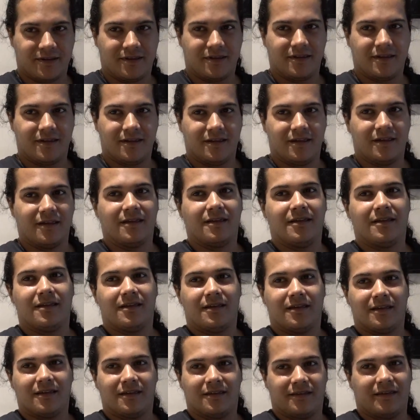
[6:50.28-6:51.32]
Okay, you
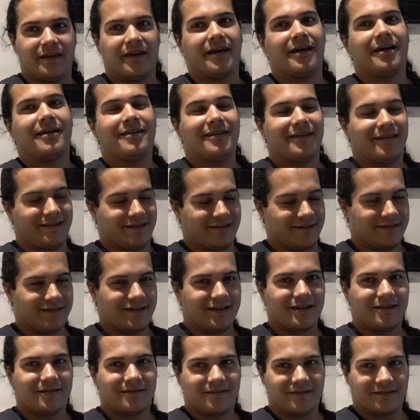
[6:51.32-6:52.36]
can't take away
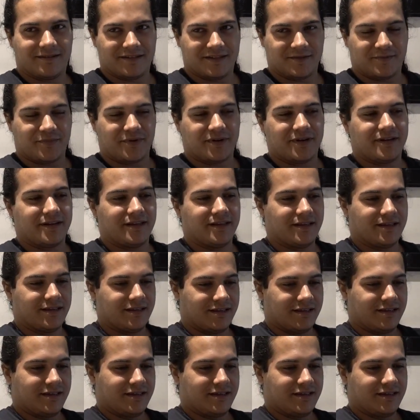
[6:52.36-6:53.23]
the OG,